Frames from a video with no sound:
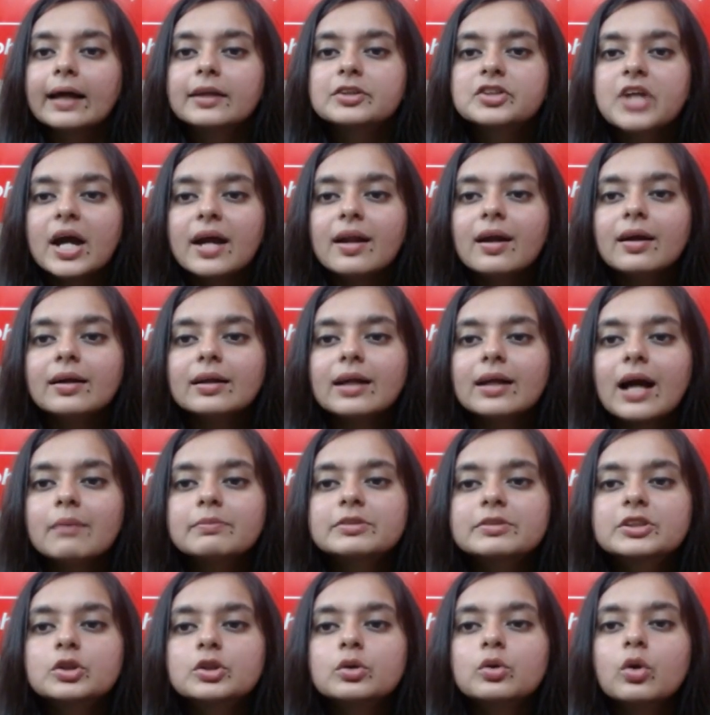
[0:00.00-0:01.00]
Gerrard
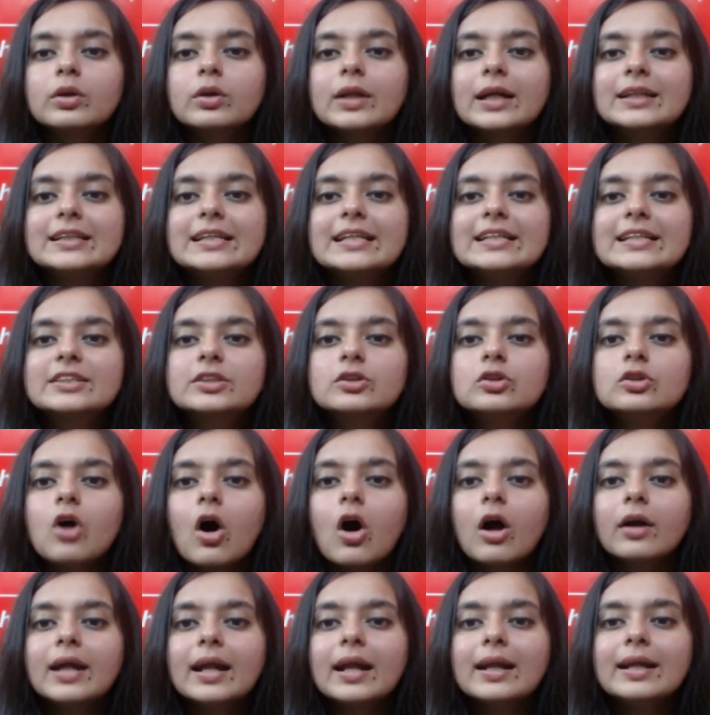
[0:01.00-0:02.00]
comes to know that he's
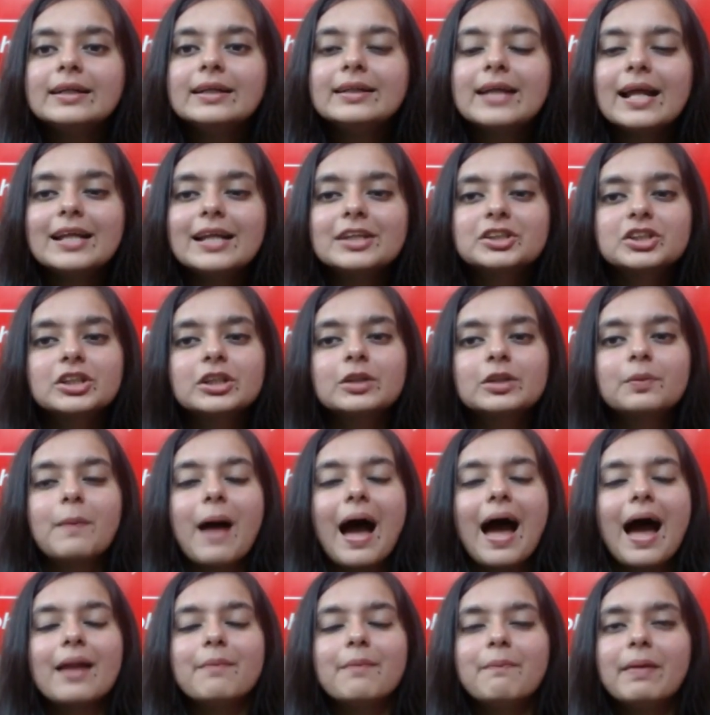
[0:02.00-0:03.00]
not an intelligent
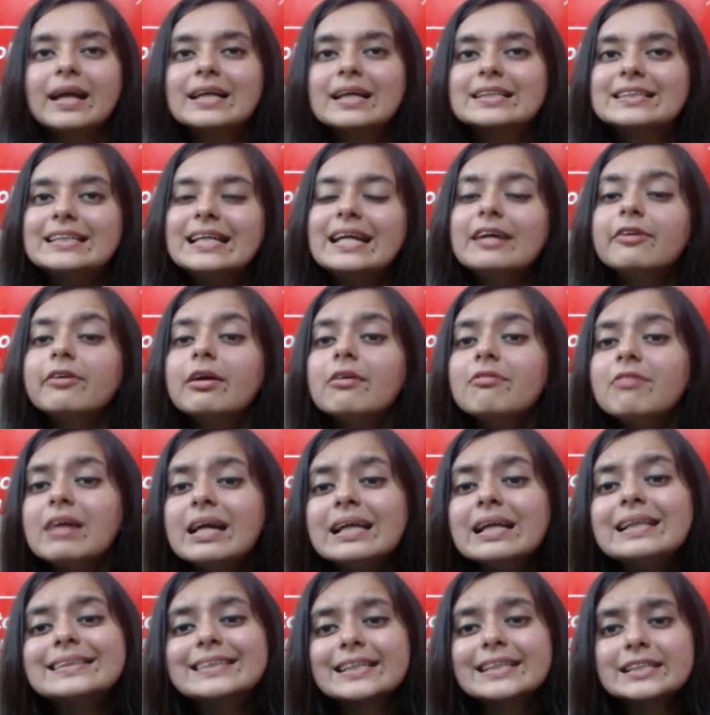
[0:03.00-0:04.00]
man because he
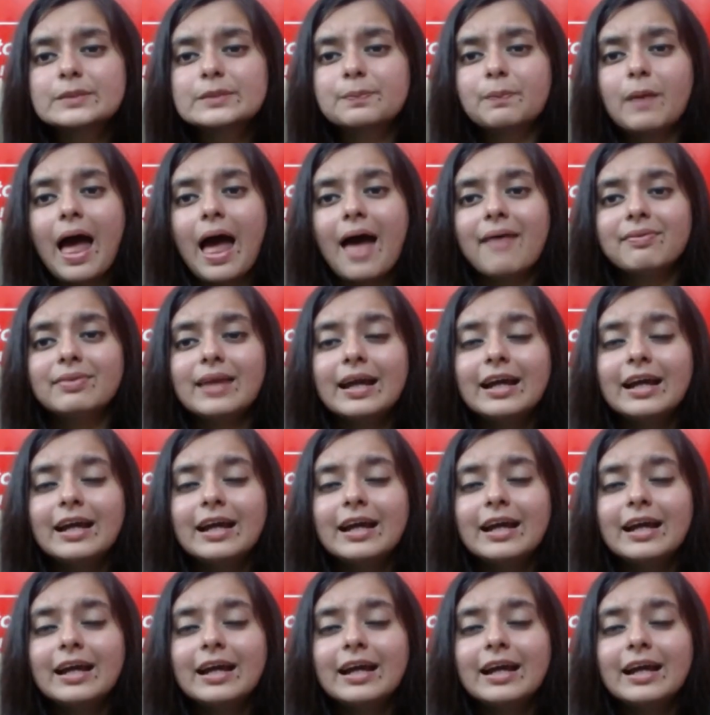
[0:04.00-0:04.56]
reveals his plan.